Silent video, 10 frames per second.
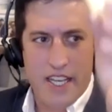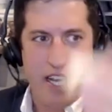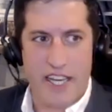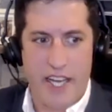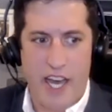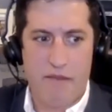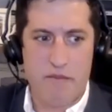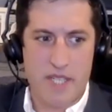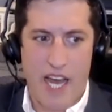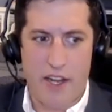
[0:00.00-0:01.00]
It
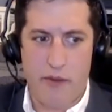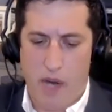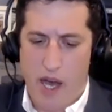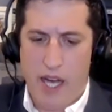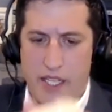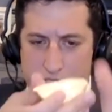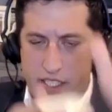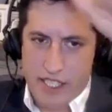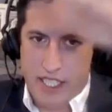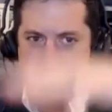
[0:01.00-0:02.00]
comes out of the box,
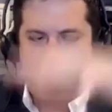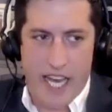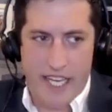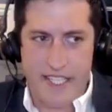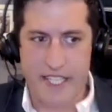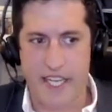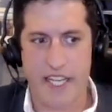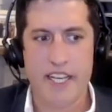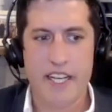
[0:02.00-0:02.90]
it sits nicely,